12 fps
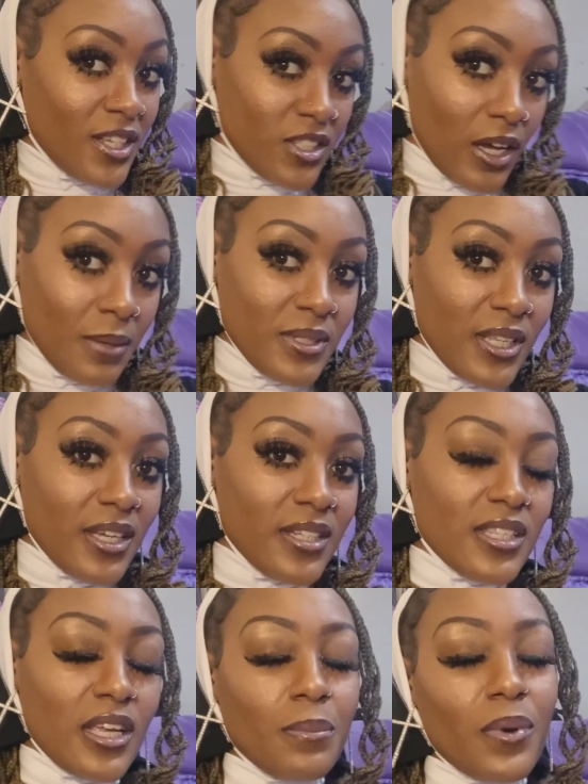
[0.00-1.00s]
So I'm Zia
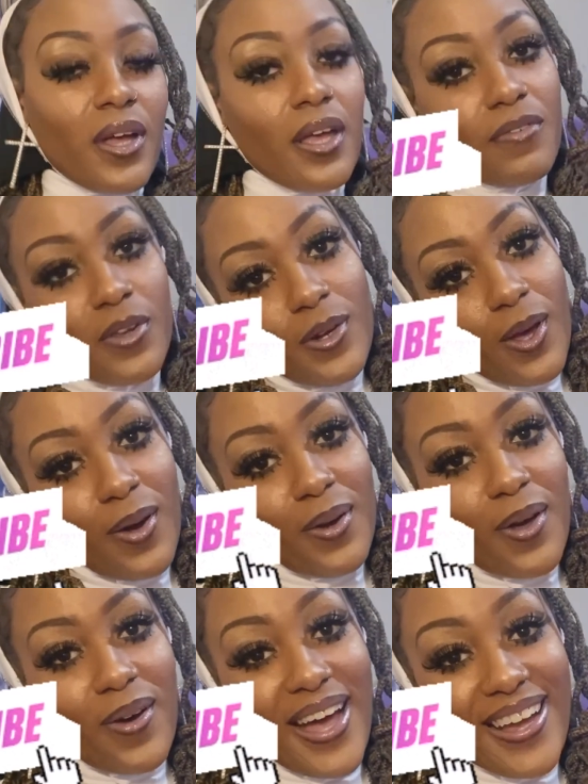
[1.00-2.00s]
Zebra. If you don't
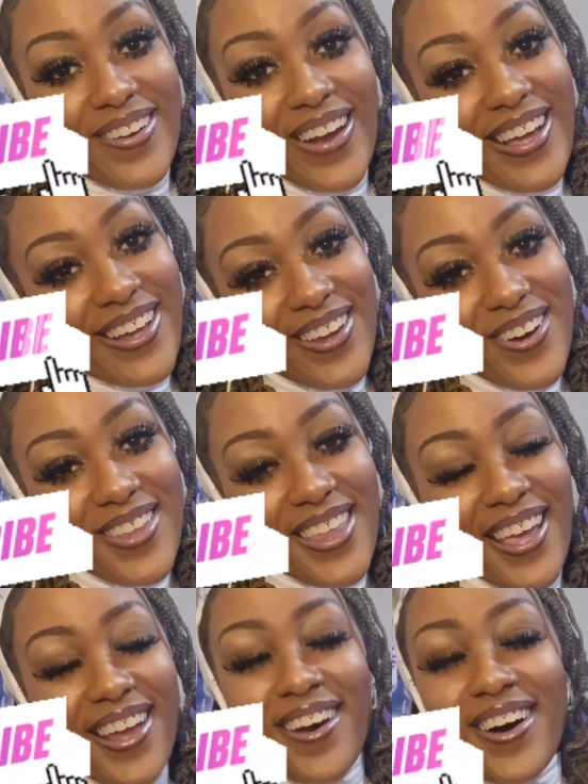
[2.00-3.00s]
know, I create
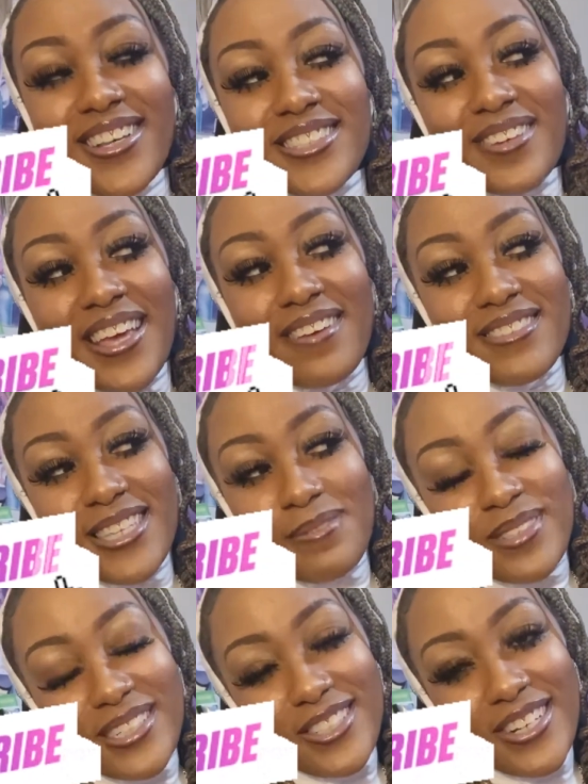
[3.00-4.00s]
clothing and I also give
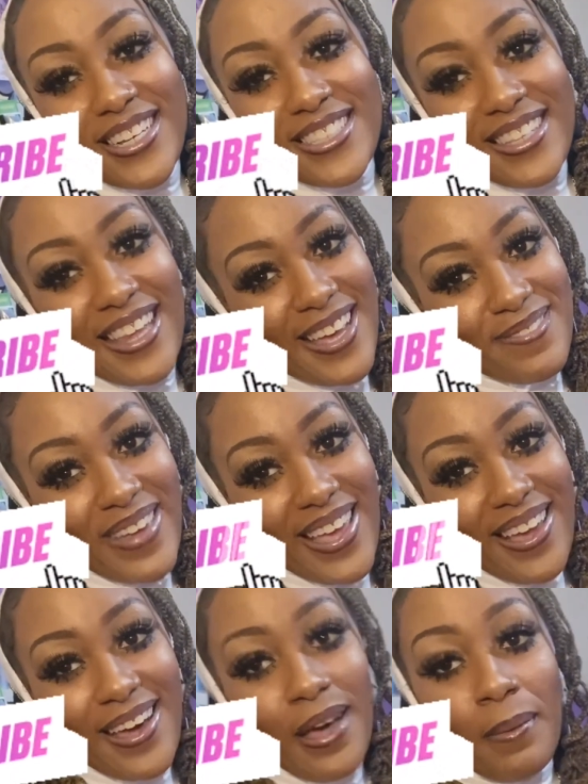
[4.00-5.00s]
tips and tricks in like
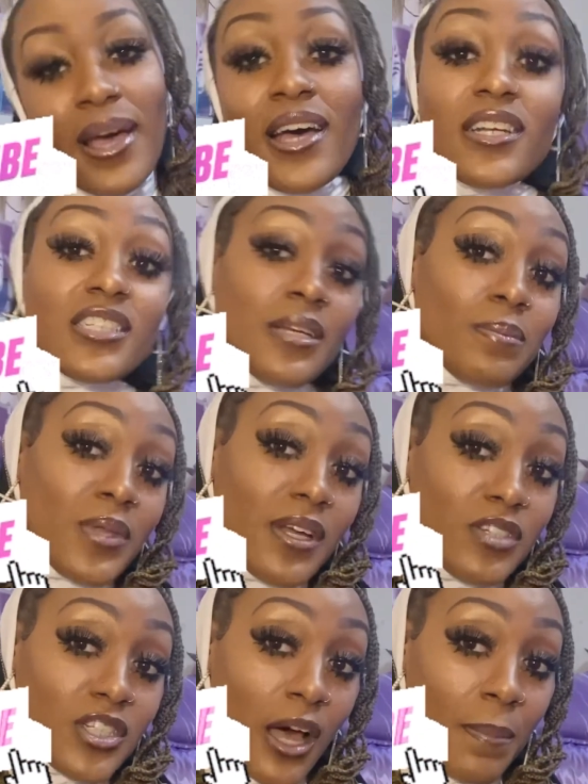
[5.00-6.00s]
makeup, cheap
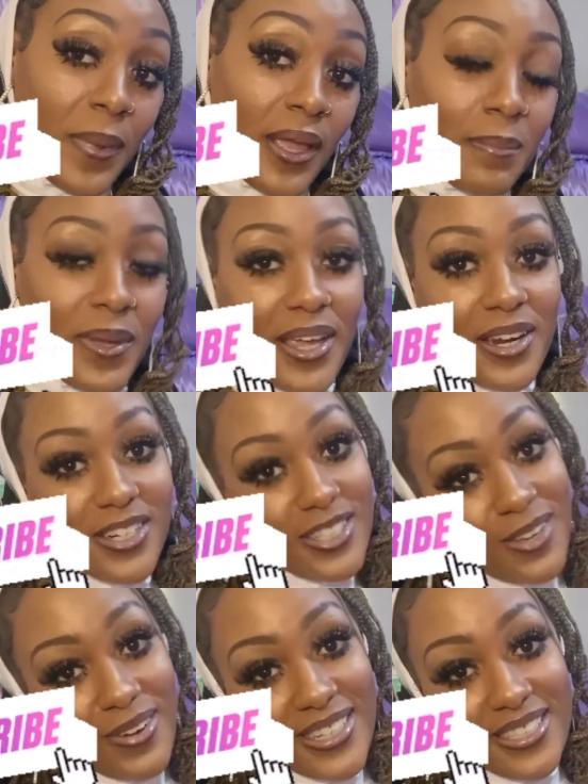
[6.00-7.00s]
thrift shopping, beginner
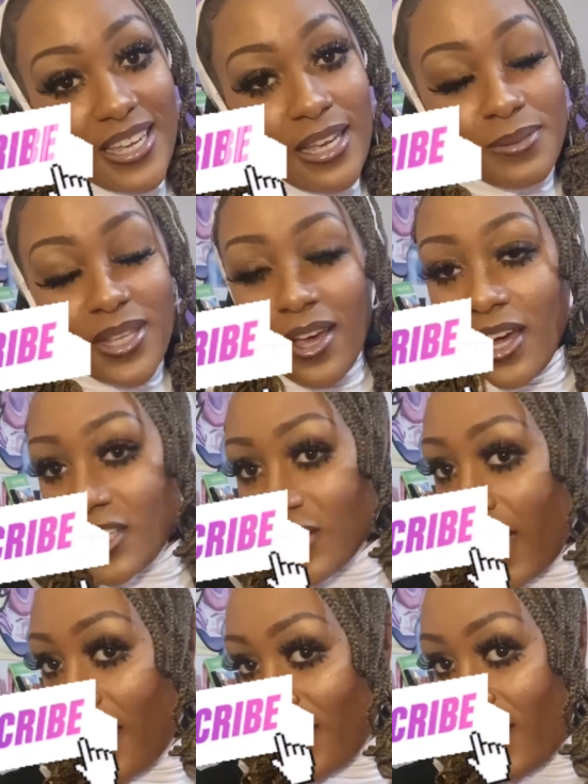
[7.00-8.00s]
sewer tips,
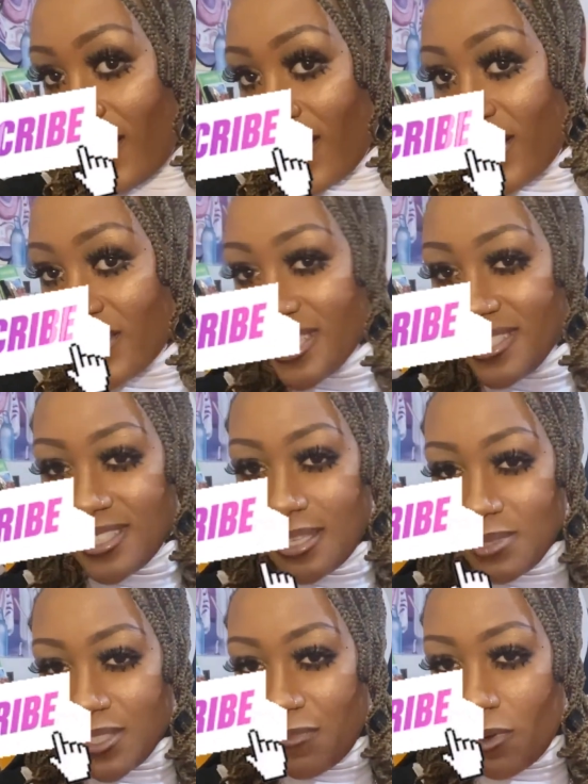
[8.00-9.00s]
try on hauls,
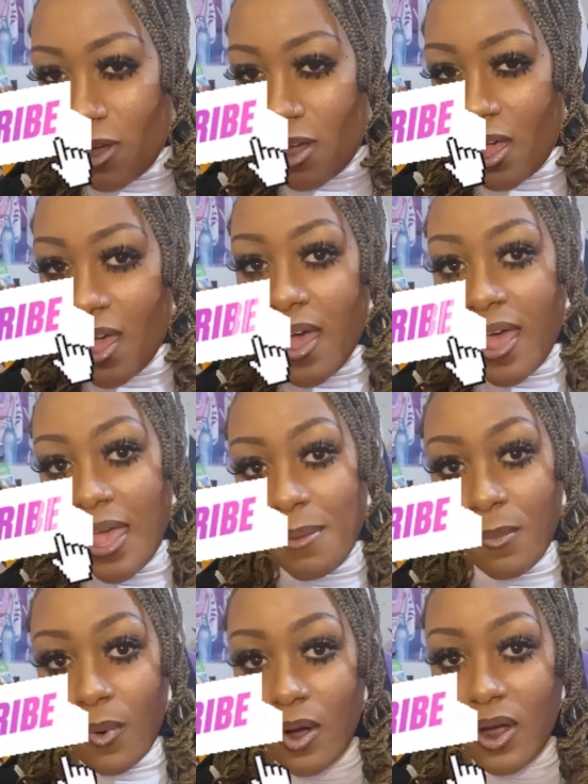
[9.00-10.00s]
Sinful, and
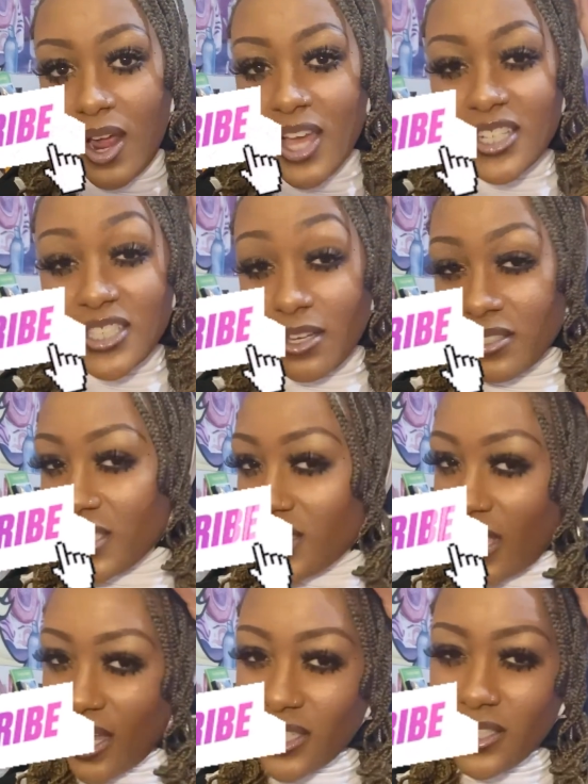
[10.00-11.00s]
more. So
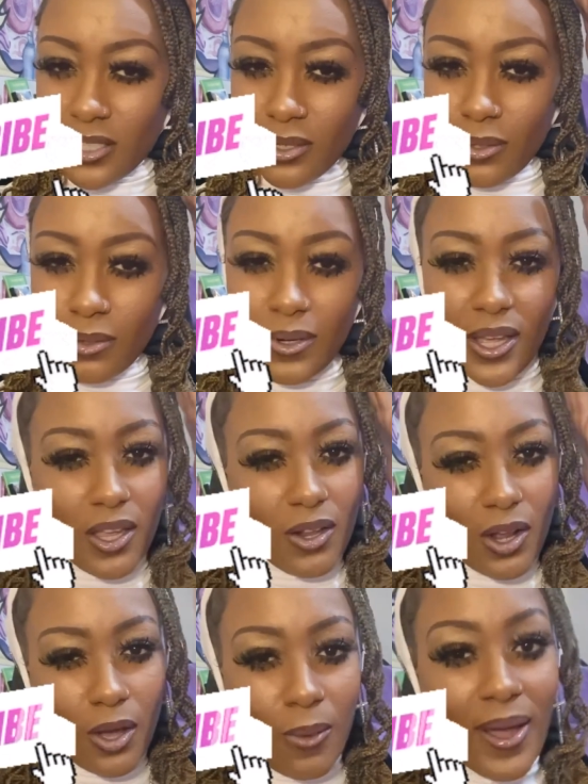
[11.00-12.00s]
stay tuned and, you
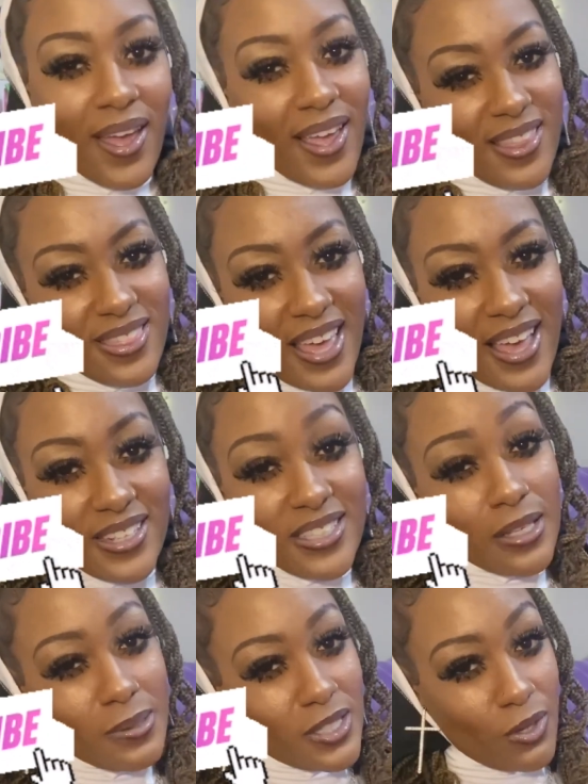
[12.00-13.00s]
know, hit that
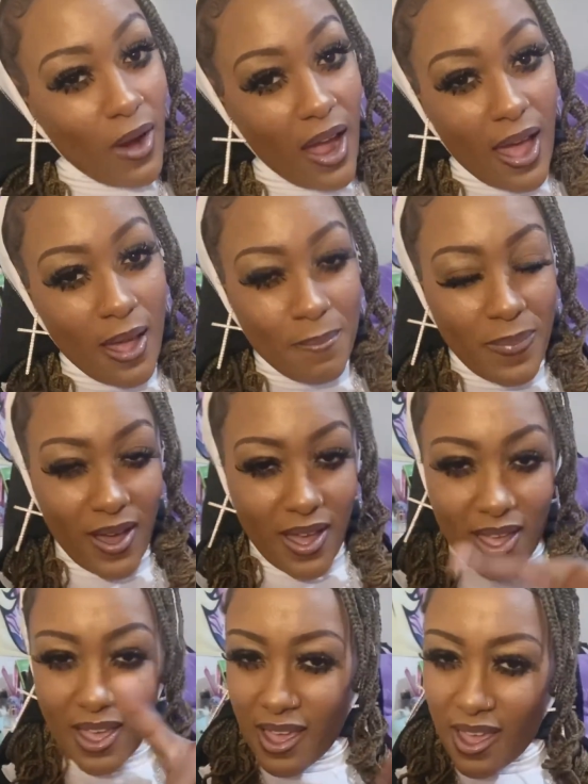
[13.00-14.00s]
subscribe
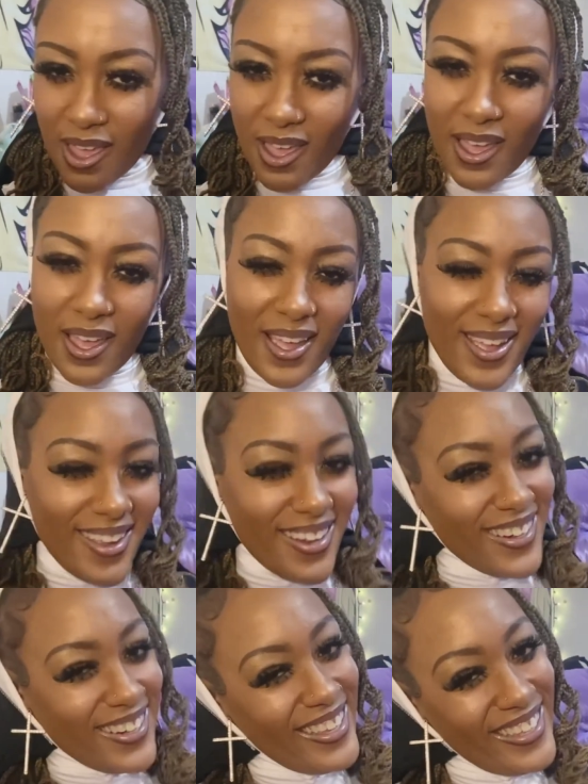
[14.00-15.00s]
button.